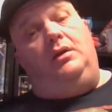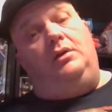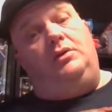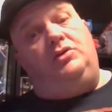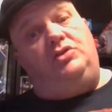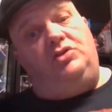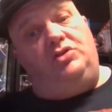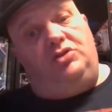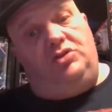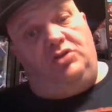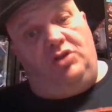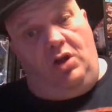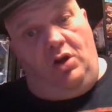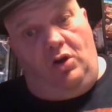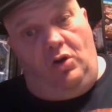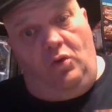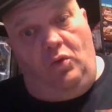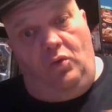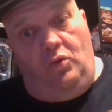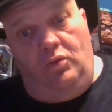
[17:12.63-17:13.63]

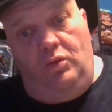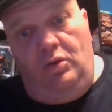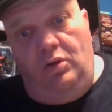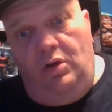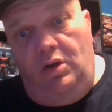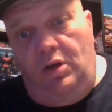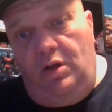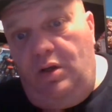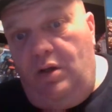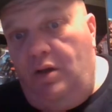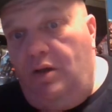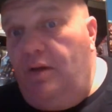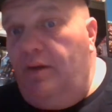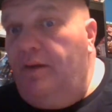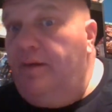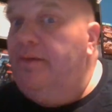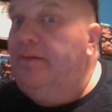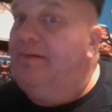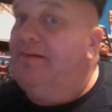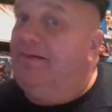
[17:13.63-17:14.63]
So,
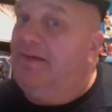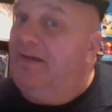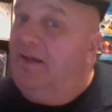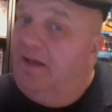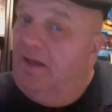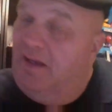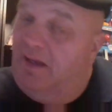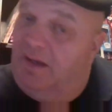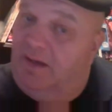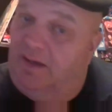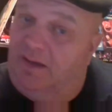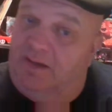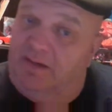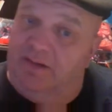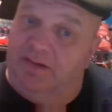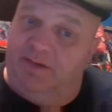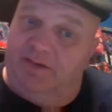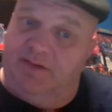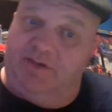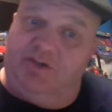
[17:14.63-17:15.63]

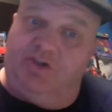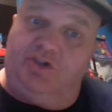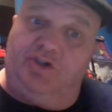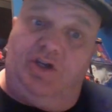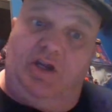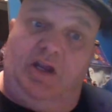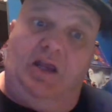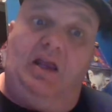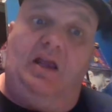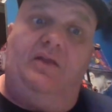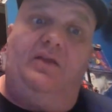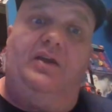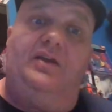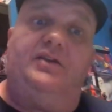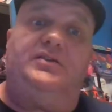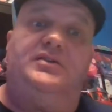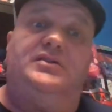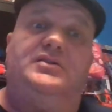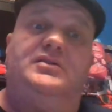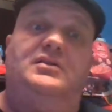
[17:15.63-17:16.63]
is she in
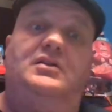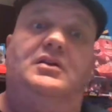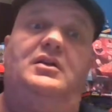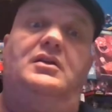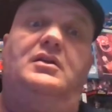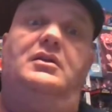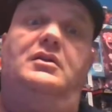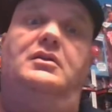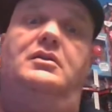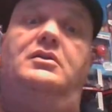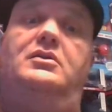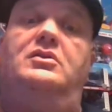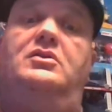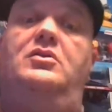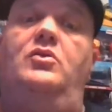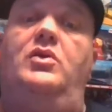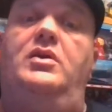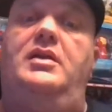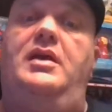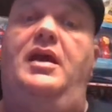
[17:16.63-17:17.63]
this
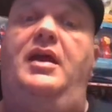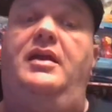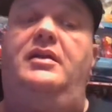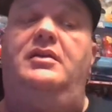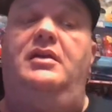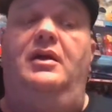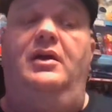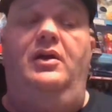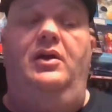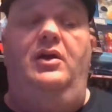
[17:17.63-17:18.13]
doing that?